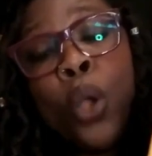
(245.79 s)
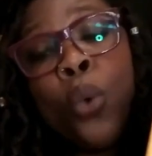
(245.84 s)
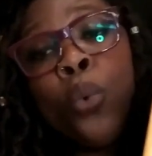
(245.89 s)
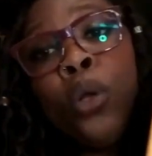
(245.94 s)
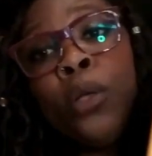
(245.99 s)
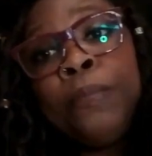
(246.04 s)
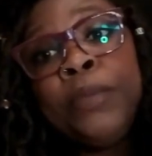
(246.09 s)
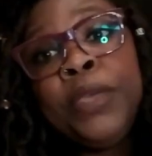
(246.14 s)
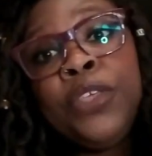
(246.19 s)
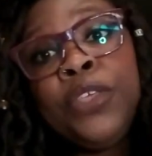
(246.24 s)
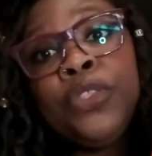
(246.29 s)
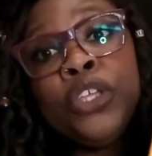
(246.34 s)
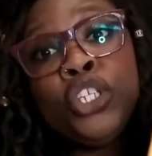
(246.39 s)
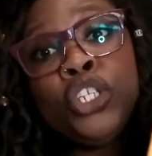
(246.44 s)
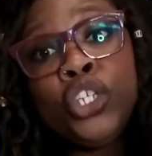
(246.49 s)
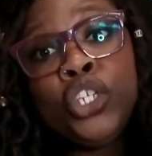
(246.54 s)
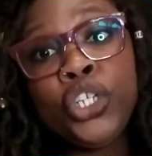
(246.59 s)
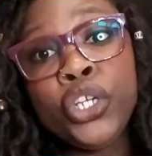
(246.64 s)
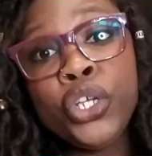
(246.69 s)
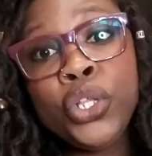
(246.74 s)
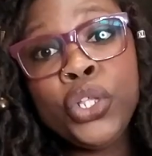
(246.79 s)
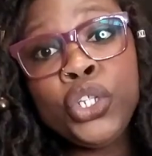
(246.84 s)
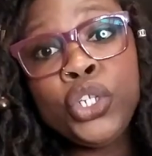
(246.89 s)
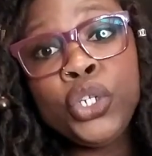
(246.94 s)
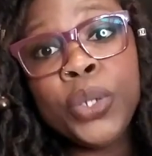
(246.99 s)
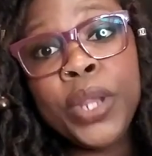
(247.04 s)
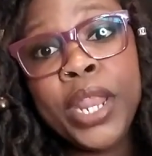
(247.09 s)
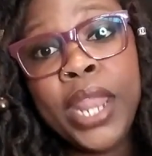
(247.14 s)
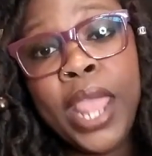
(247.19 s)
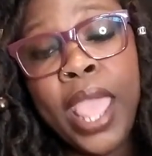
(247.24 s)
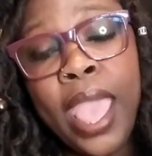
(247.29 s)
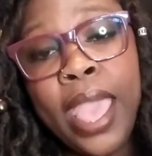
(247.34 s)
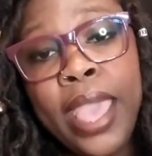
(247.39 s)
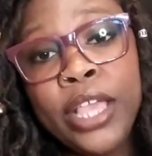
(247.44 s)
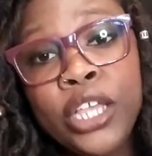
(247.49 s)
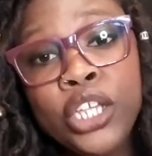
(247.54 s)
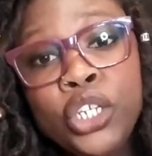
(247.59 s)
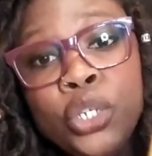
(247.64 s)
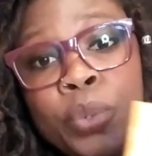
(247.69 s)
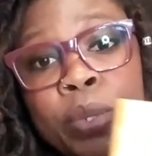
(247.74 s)
will be the children
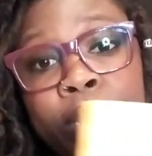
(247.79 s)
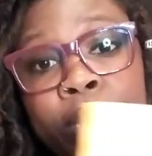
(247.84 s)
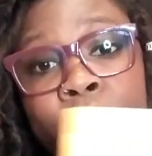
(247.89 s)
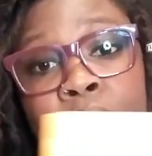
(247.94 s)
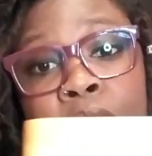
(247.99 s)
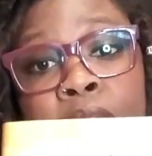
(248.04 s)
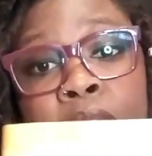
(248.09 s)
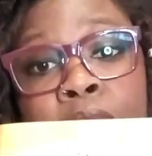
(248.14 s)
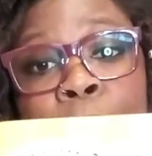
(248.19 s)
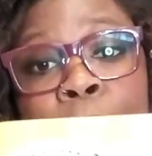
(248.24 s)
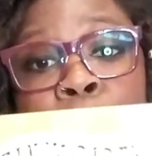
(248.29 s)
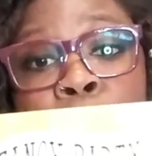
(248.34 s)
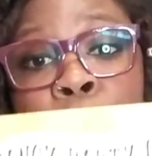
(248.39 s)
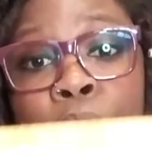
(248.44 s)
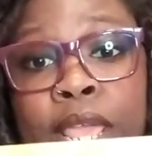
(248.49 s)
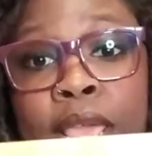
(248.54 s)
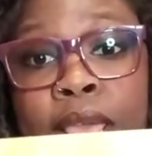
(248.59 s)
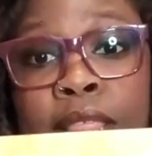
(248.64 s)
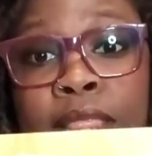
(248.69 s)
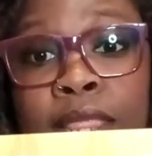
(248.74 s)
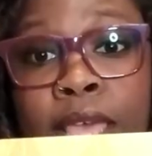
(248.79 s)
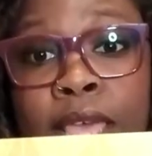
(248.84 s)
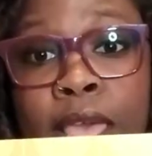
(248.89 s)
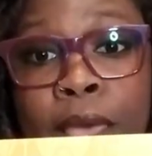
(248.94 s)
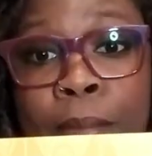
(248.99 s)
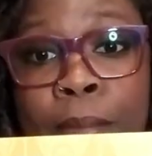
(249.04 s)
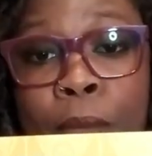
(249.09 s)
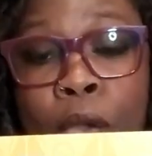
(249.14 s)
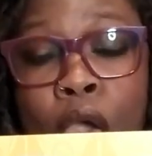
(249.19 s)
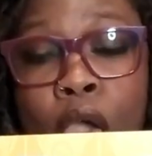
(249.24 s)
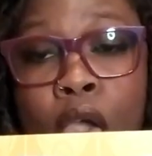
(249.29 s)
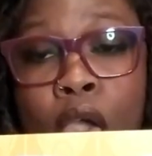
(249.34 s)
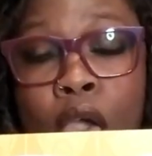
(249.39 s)
actually putting them,